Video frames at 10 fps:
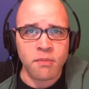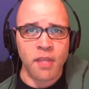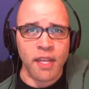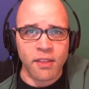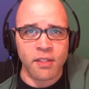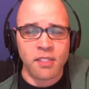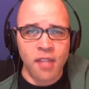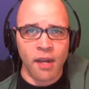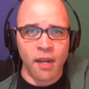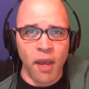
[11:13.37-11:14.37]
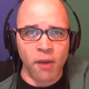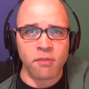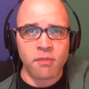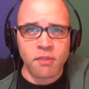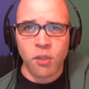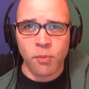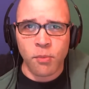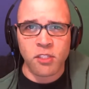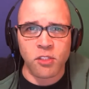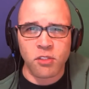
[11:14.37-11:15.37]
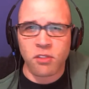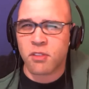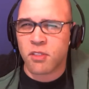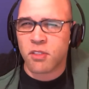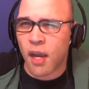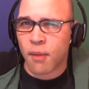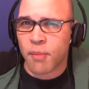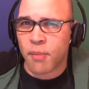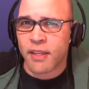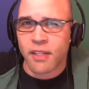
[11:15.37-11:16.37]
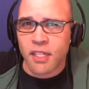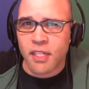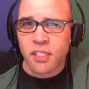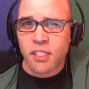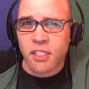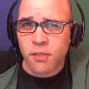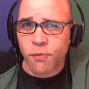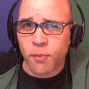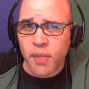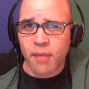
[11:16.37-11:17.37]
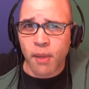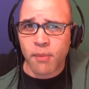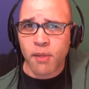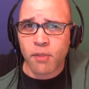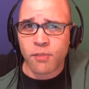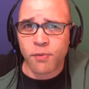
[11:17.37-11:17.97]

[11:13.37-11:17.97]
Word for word: Like, it's not about so much jobbing. At least it wasn't for me. Maybe it was for